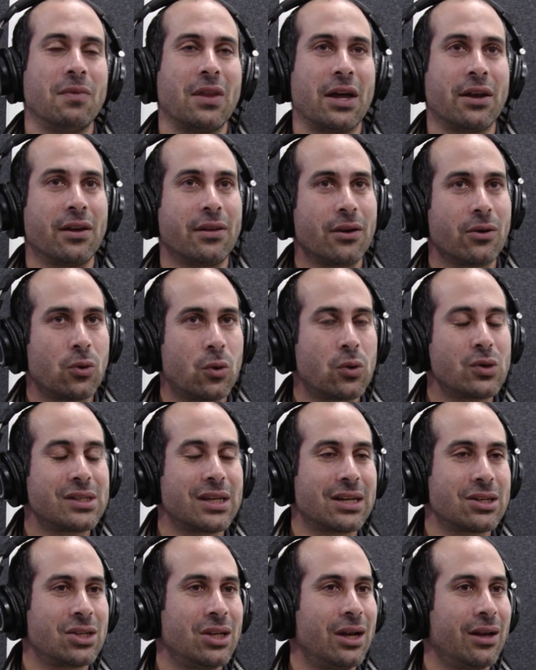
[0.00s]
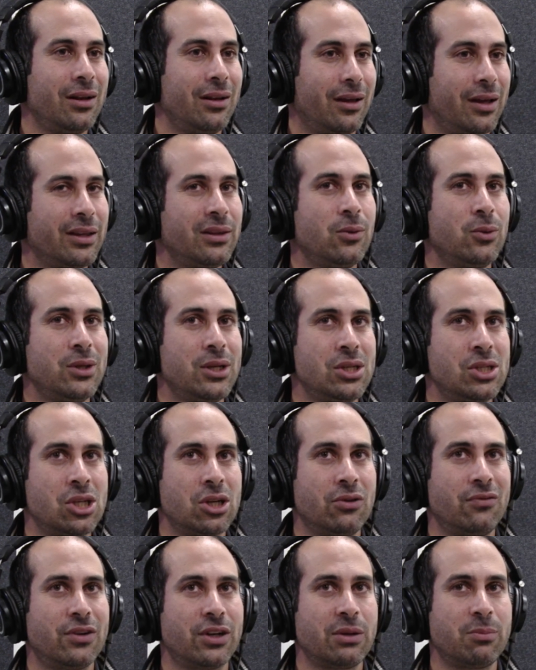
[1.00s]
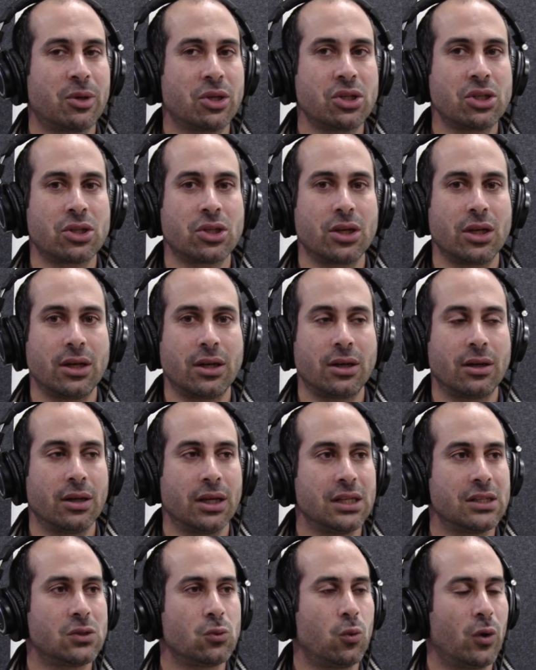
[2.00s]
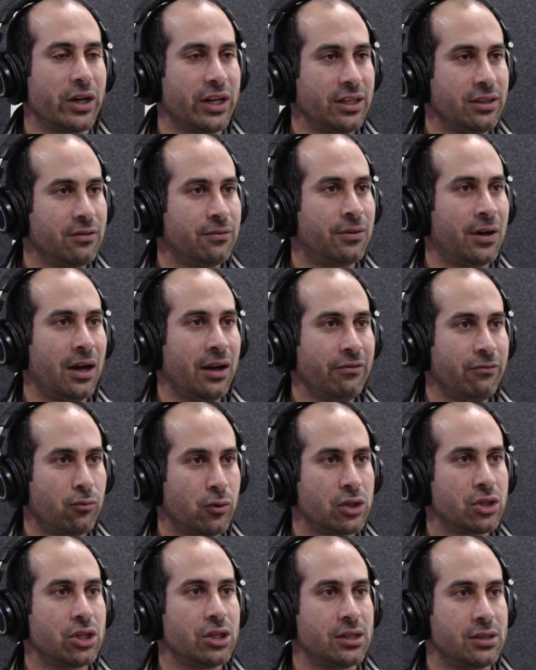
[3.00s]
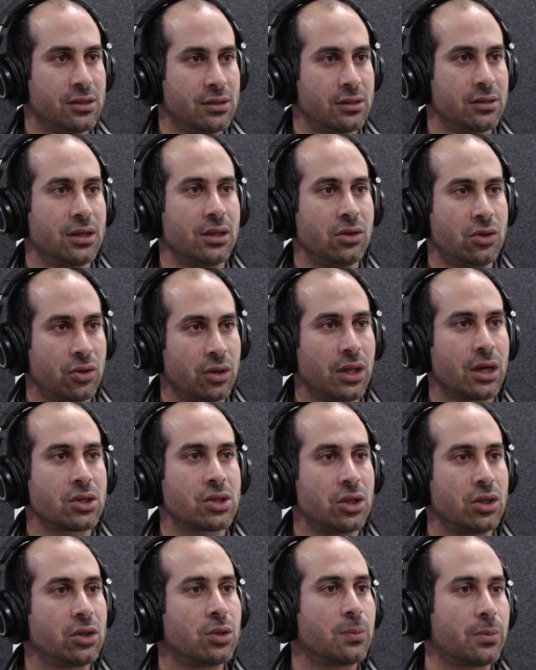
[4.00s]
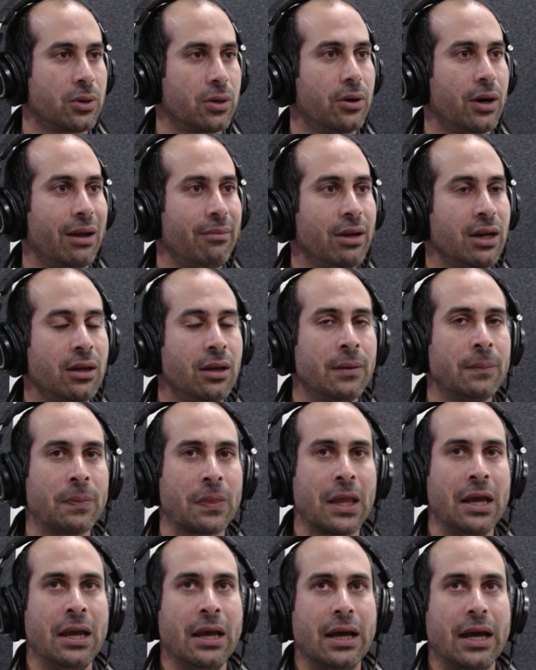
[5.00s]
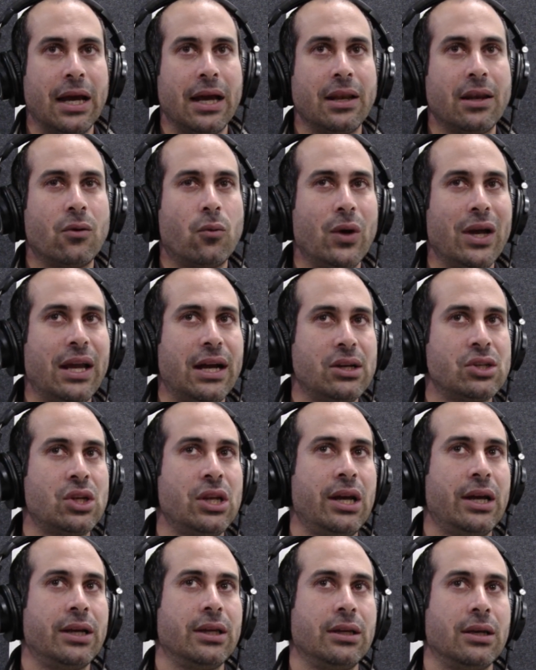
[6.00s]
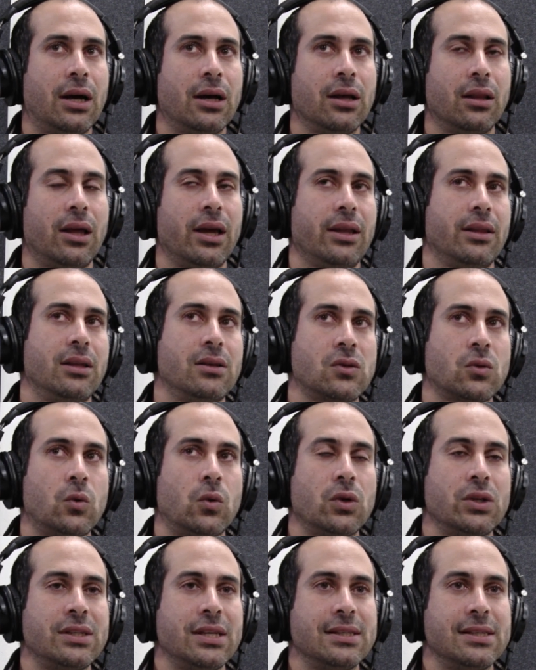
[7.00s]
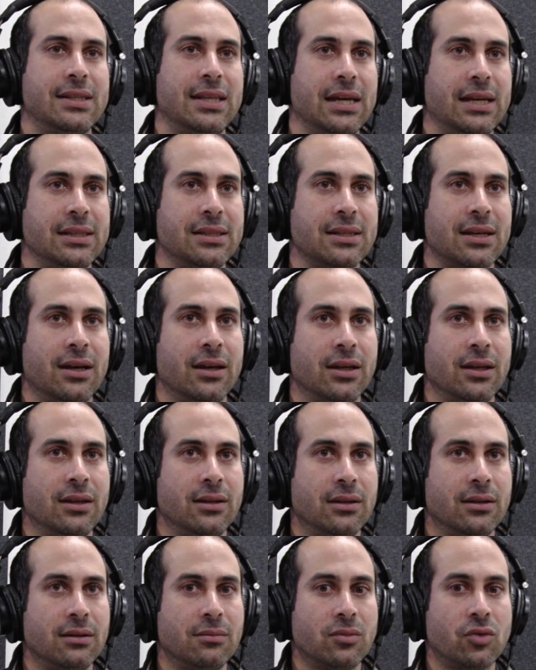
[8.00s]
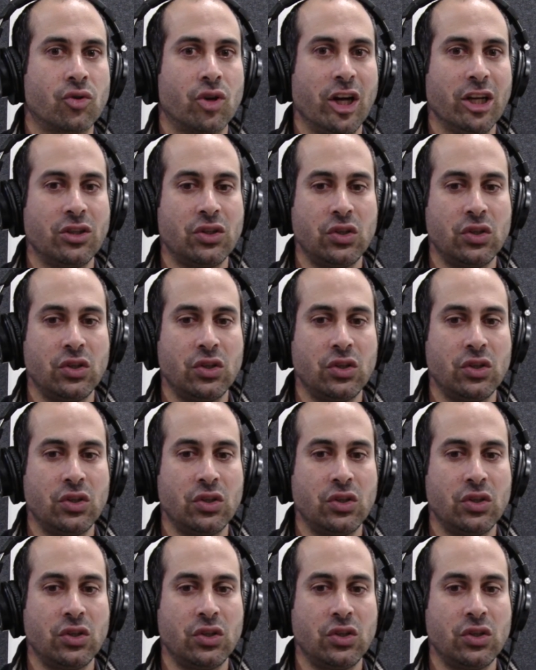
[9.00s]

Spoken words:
another course actually I like to teach it very much is 185, which is Introduction to Programming. And the way actually I like this course is that I try